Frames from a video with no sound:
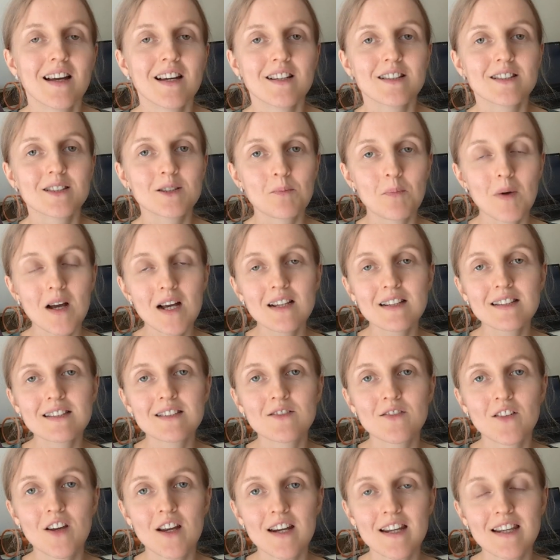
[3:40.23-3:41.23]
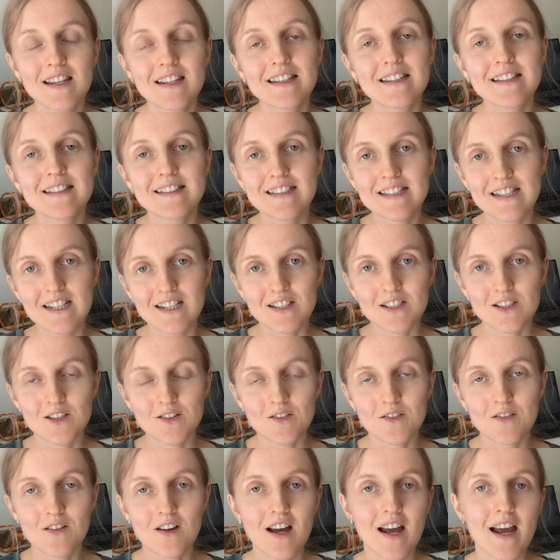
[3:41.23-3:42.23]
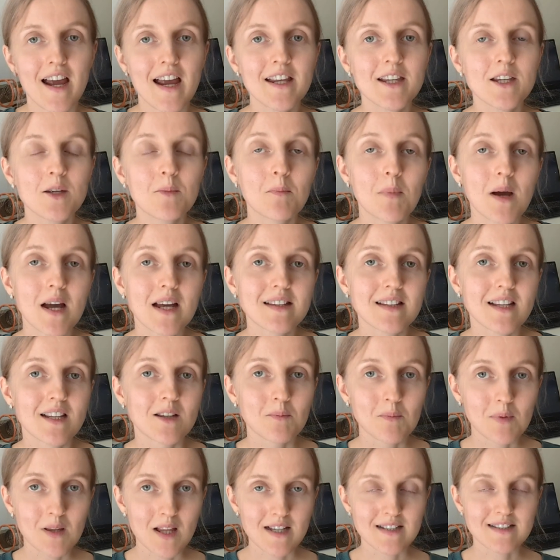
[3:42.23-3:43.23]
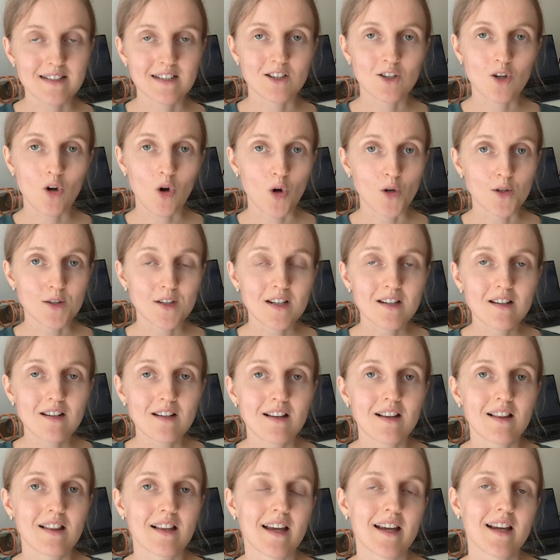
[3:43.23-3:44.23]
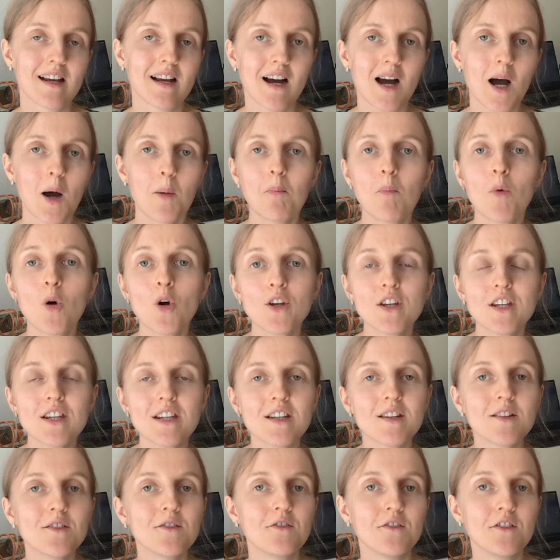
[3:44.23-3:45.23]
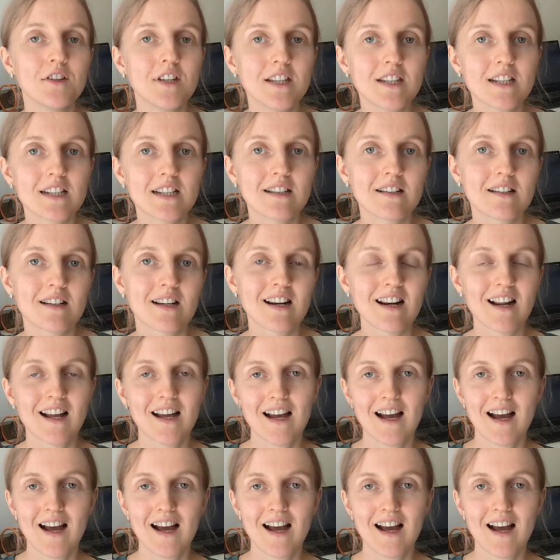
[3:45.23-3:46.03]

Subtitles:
Smell is very indicative. Any bad unpleasant odor like ammonia, vinegar,